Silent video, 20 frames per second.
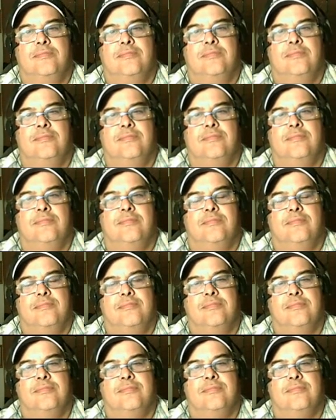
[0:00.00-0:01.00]

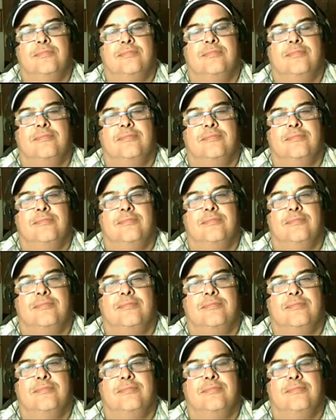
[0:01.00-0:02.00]

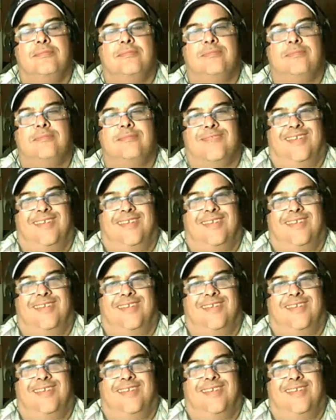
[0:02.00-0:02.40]
This person isn't speaking.